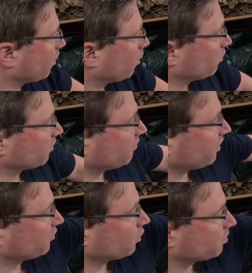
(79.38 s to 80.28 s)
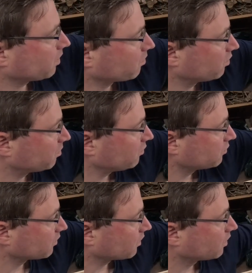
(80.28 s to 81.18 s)
On the very top I'm going to be
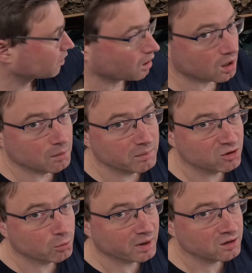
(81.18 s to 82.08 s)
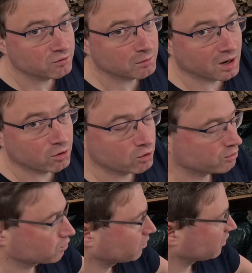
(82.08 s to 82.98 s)
using mineral paint from
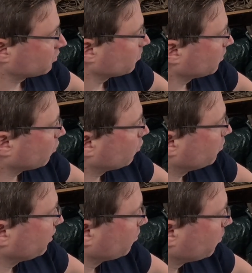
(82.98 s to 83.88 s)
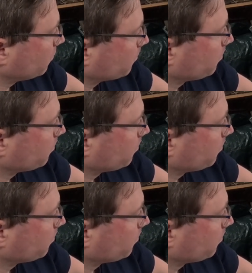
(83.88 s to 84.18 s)
Aerogel, so that's all breathable.